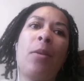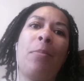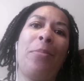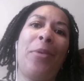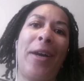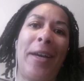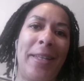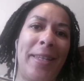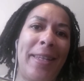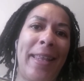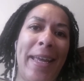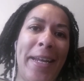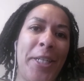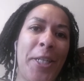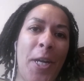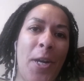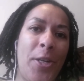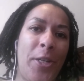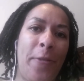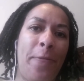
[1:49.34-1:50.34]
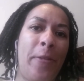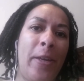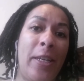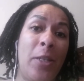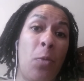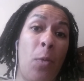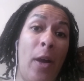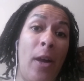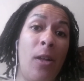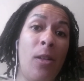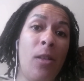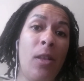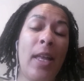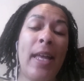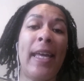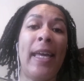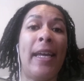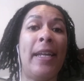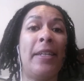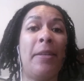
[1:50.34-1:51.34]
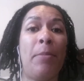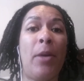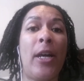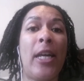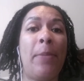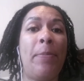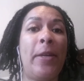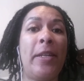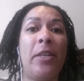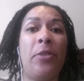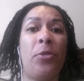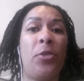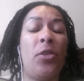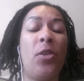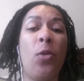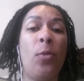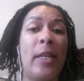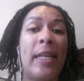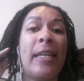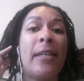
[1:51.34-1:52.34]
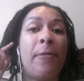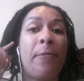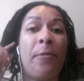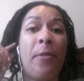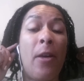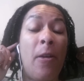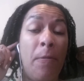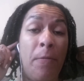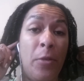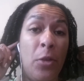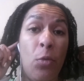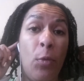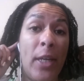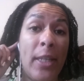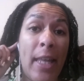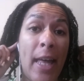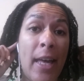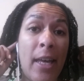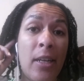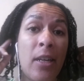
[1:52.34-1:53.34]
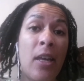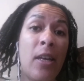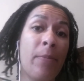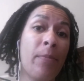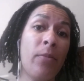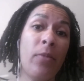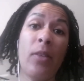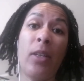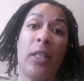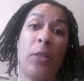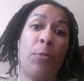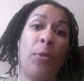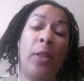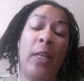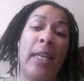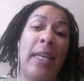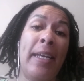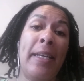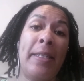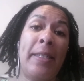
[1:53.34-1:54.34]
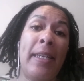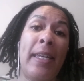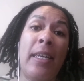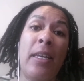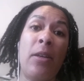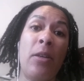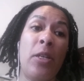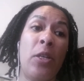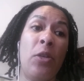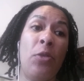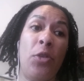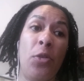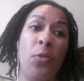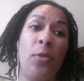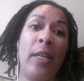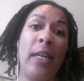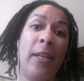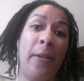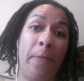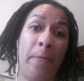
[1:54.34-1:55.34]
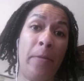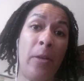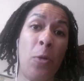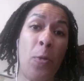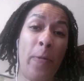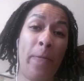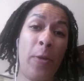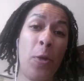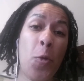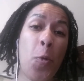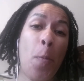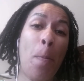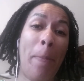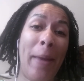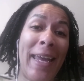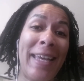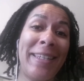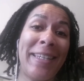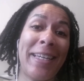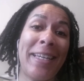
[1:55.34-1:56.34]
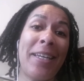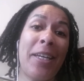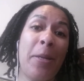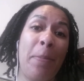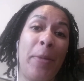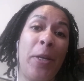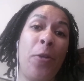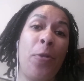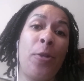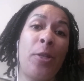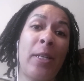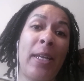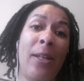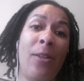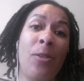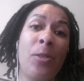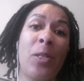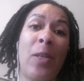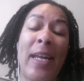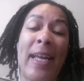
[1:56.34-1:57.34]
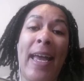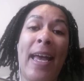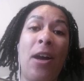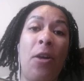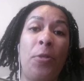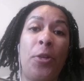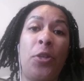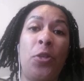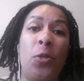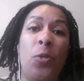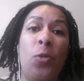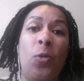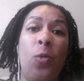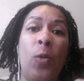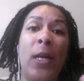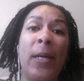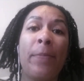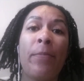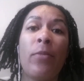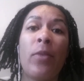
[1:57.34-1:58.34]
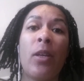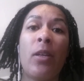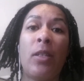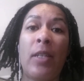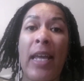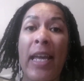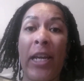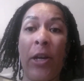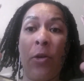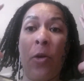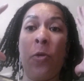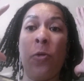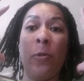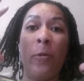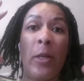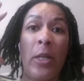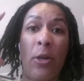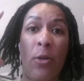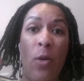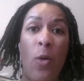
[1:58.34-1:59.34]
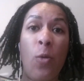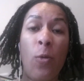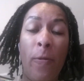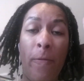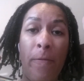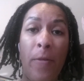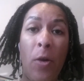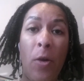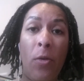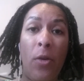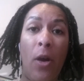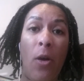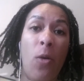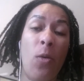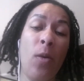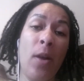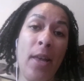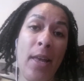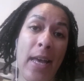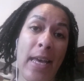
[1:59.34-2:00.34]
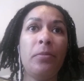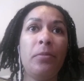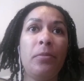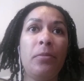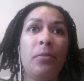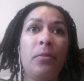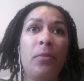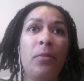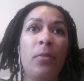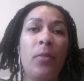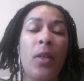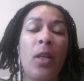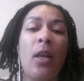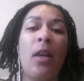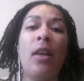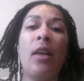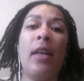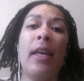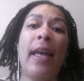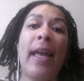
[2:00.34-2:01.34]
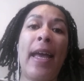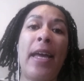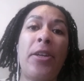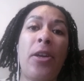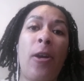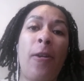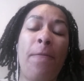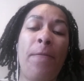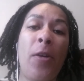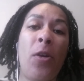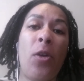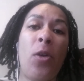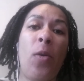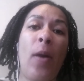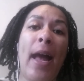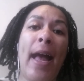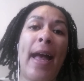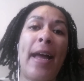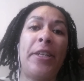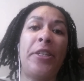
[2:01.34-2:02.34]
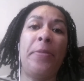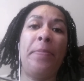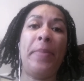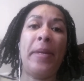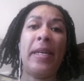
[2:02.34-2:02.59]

but they charge a fee as well, and in my opinion, there's no need of doing that. It's really easy. You do need a few basic computer skills, like how to take your own photo. And our photo had to